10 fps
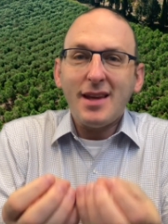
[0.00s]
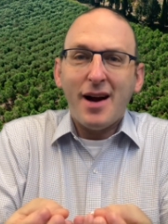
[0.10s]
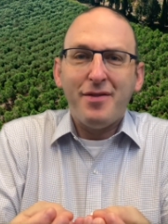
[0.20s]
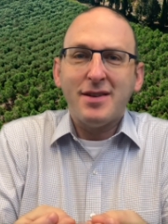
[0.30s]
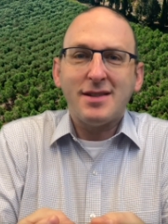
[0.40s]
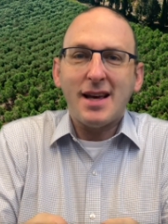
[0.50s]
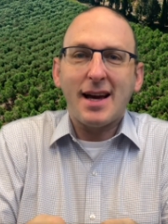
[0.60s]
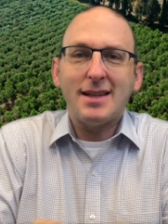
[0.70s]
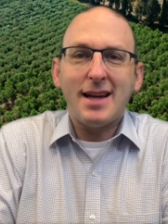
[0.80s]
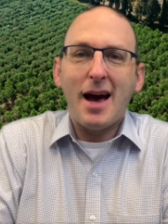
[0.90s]
of the
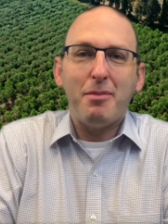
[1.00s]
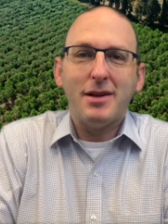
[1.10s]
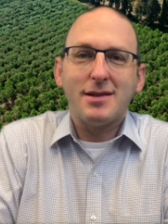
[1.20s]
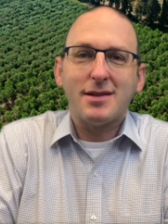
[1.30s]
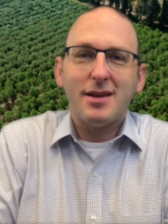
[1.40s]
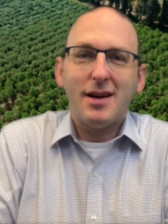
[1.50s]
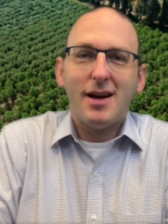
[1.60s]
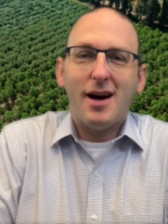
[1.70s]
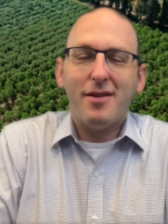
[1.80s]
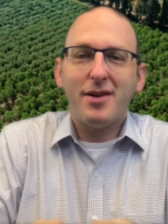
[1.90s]
second tablets,
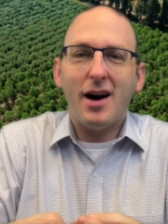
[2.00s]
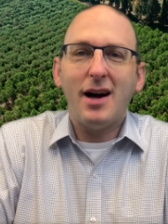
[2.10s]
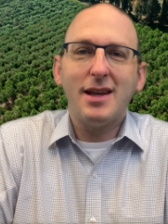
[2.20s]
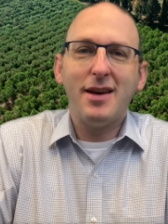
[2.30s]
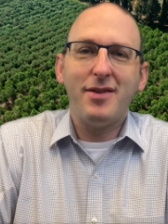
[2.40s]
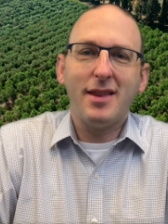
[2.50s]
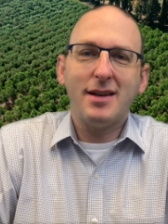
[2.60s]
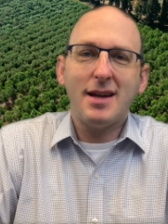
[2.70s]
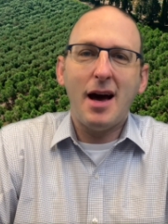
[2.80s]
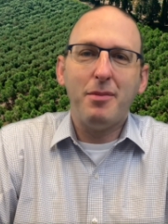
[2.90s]
of God giving the
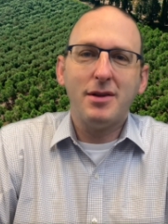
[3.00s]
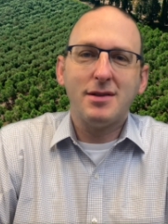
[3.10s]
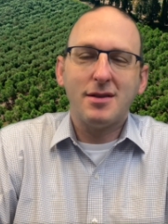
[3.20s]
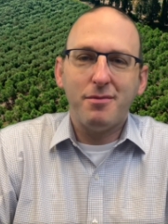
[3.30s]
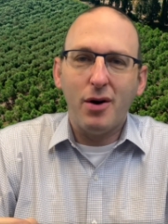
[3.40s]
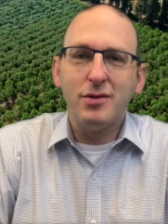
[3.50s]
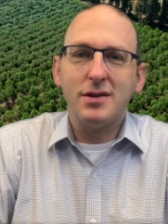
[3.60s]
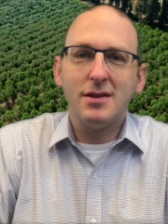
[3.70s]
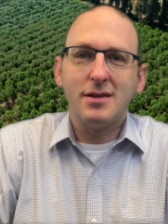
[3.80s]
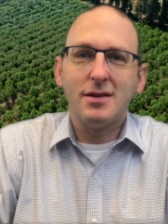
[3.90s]
tablets to
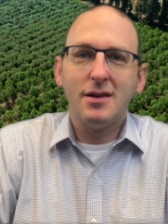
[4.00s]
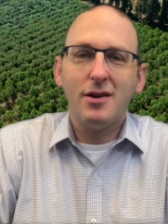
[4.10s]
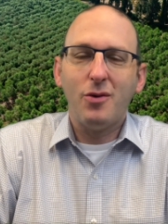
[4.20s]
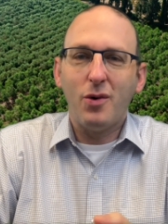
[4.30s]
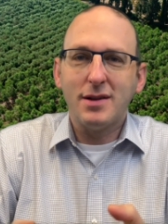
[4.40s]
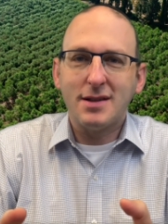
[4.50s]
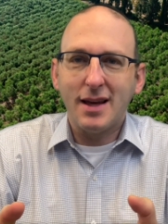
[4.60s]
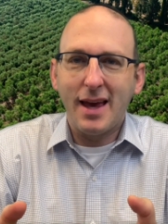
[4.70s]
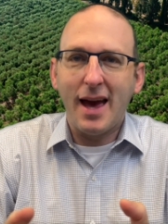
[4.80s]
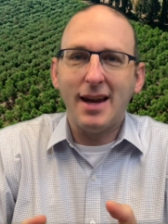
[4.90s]
Moses once
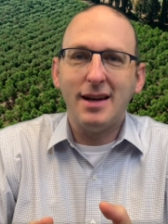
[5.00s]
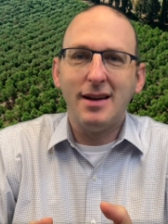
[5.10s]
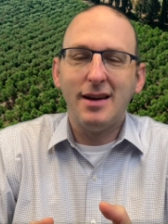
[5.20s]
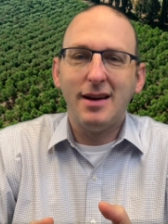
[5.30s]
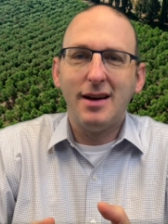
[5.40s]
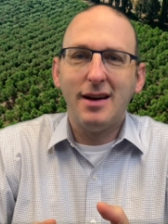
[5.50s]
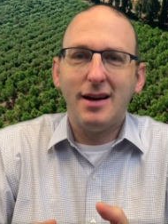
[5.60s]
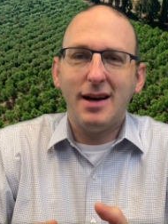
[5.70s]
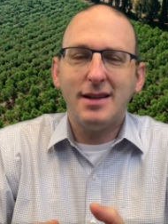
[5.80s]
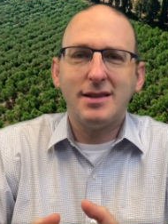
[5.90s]
again.
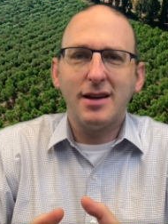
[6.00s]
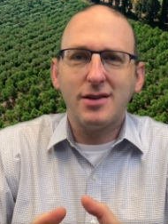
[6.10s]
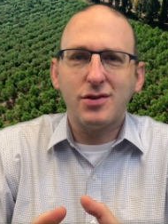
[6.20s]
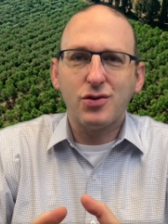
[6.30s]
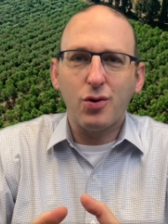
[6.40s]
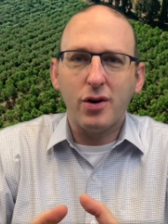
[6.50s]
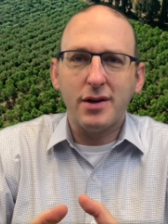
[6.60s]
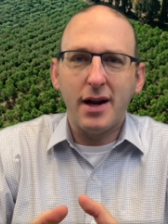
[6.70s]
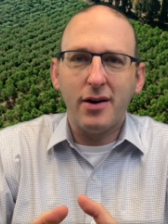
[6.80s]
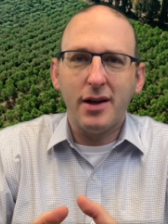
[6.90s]
It's an
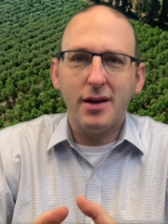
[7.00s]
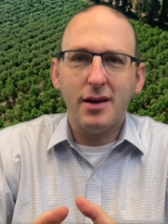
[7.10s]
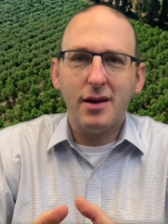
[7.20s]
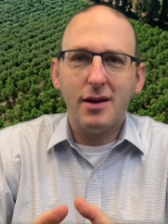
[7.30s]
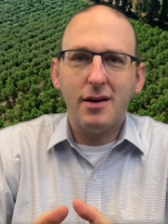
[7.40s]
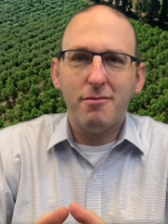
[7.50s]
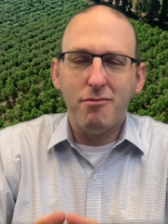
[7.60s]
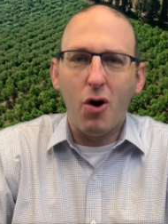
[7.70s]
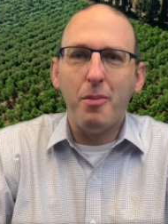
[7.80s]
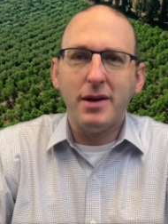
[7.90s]
extraordinary
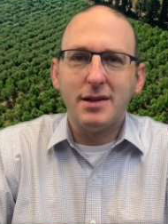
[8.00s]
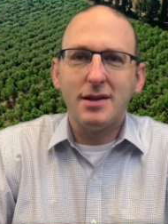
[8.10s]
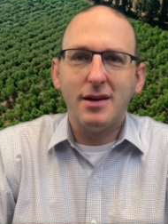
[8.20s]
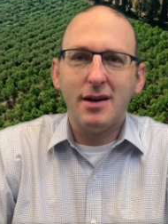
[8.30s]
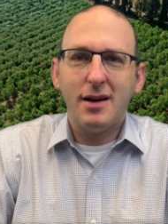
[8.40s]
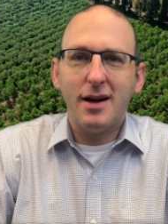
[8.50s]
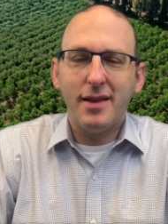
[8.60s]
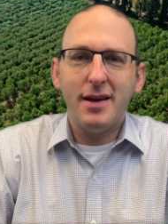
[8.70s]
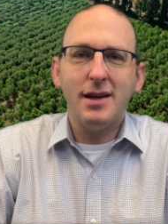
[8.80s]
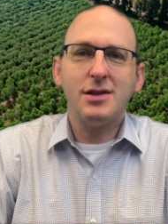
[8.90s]
moment
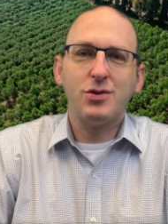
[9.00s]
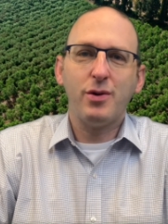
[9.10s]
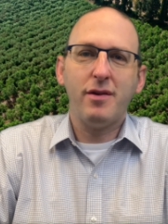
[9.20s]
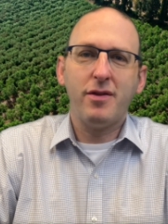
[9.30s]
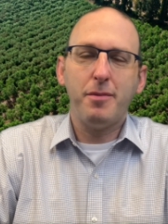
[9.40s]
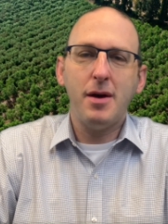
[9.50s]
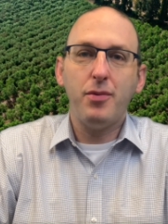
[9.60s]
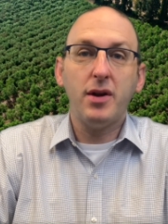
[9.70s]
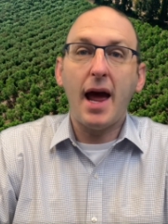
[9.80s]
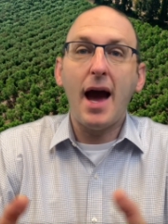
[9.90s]
in the history of the
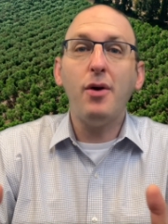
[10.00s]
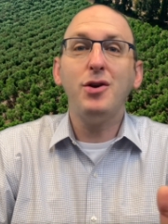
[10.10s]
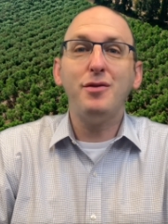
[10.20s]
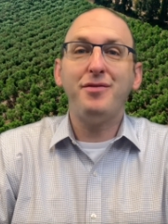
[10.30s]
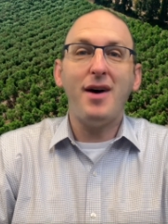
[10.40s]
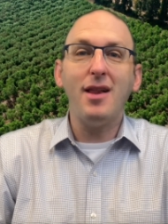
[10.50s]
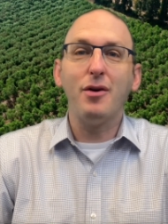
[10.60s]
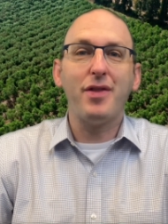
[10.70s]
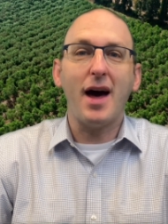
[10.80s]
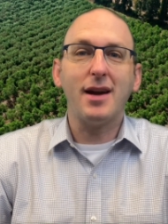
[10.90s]
people. And how do you
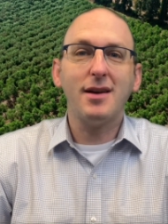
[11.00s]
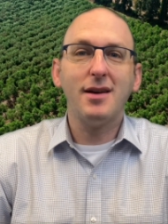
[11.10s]
follow that?